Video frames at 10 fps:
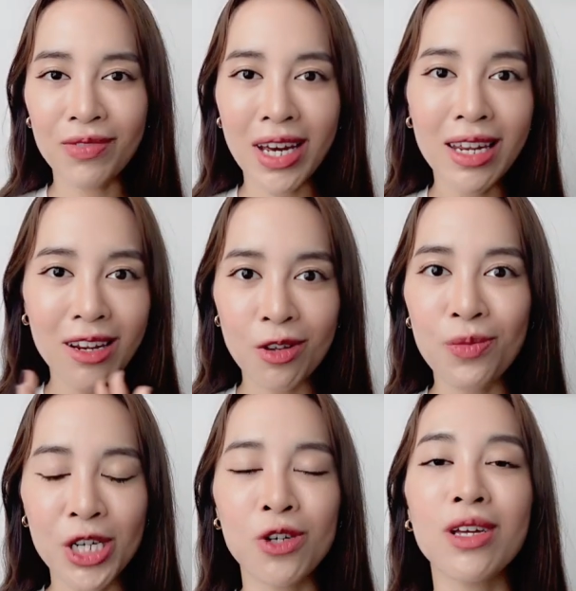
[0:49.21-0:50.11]
I needed to
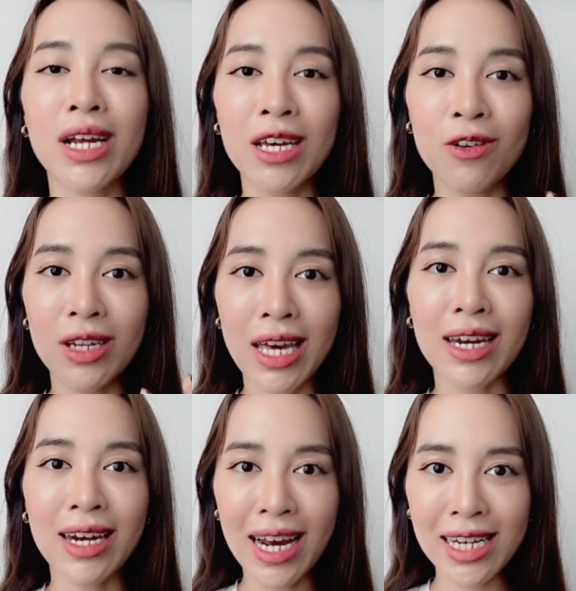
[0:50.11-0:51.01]
make sure that I could
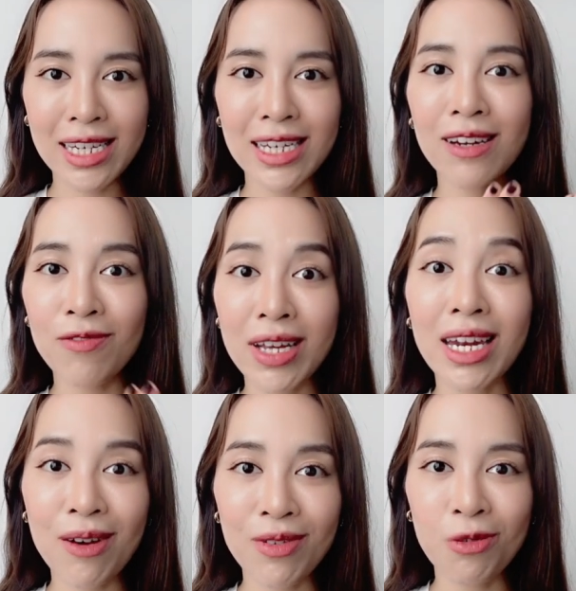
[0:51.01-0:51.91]
get 90 in
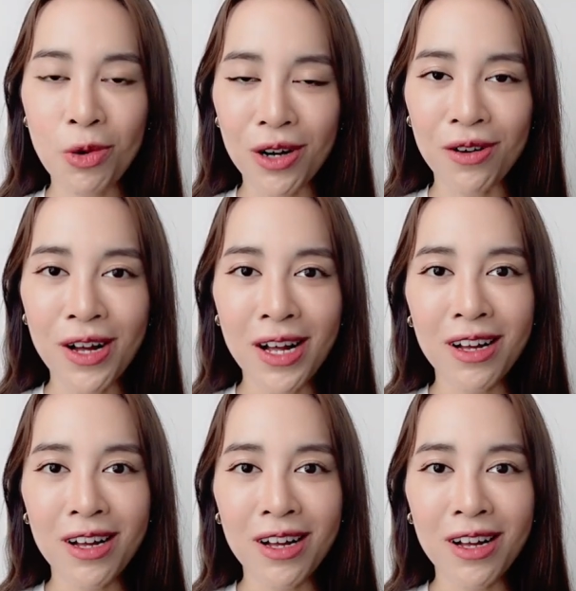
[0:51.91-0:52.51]
Vietnam as well.